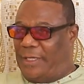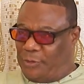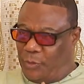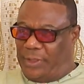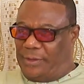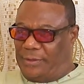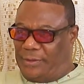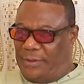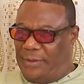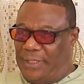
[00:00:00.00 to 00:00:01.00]
They are
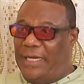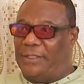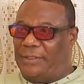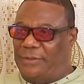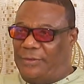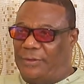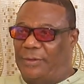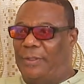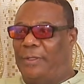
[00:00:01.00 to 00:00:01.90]
twins, nurses,